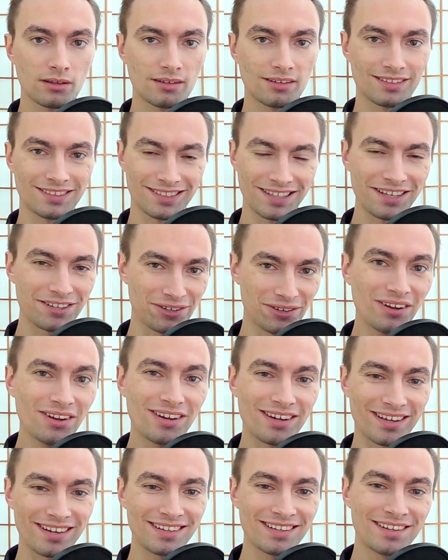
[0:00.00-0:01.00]
Later
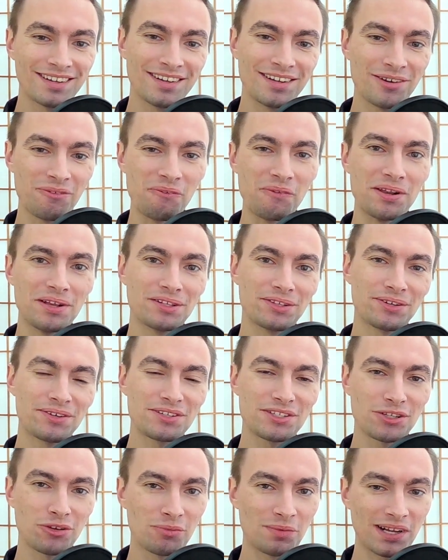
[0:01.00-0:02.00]
on, we learn
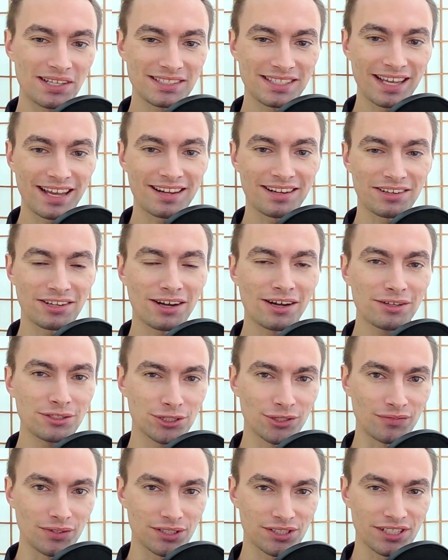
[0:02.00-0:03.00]
Tomas had a
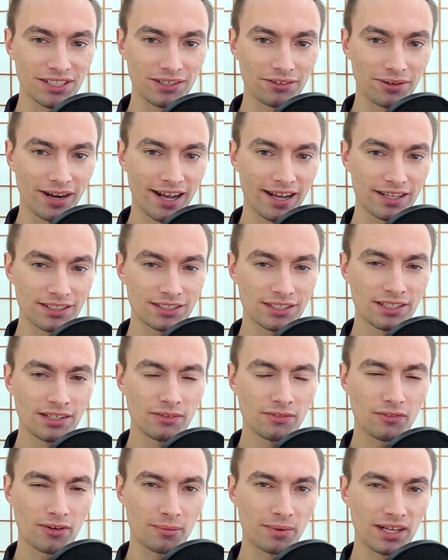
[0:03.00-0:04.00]
controversy arise
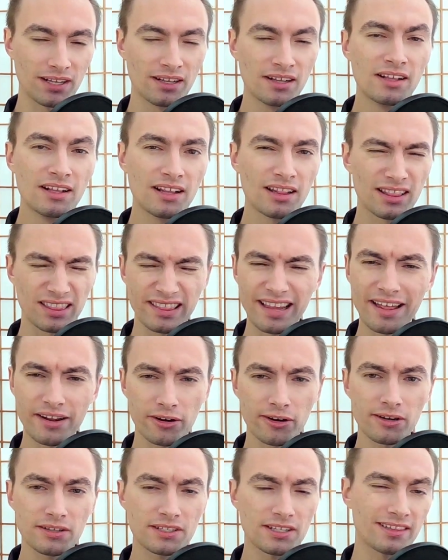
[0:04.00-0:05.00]
from a
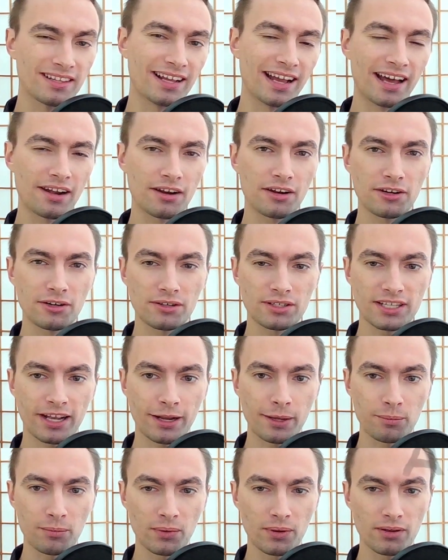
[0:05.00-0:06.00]
letter to the editor
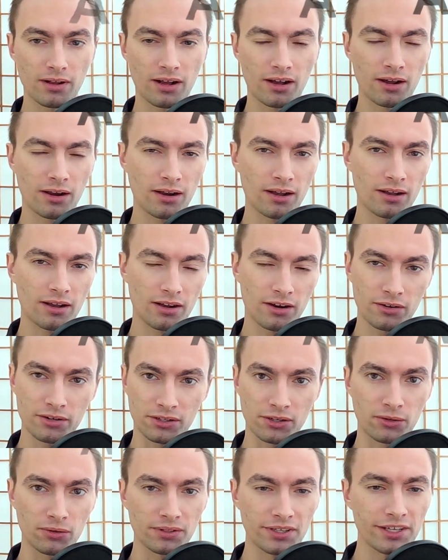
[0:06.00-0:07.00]
type
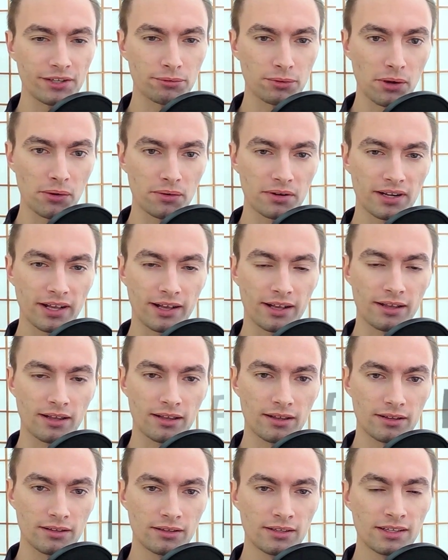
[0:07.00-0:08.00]
article he wrote
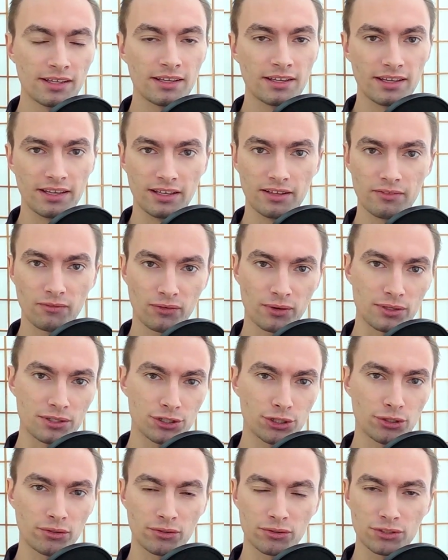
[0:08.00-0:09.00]
for a
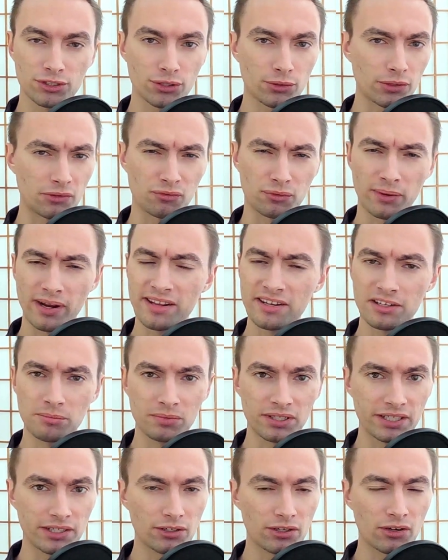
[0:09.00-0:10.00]
journal sort of
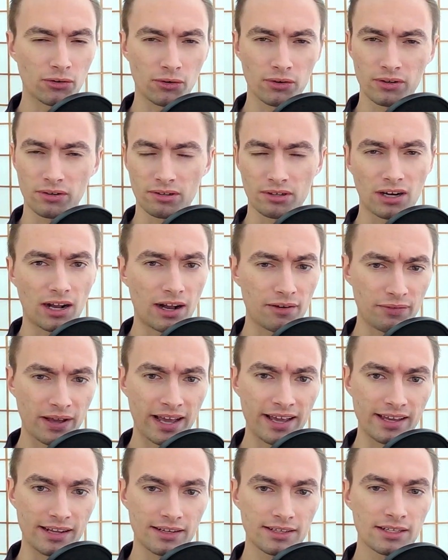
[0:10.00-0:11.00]
randomly or
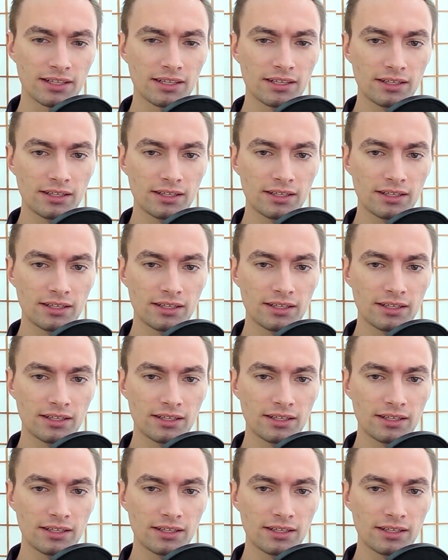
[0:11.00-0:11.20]
offhand.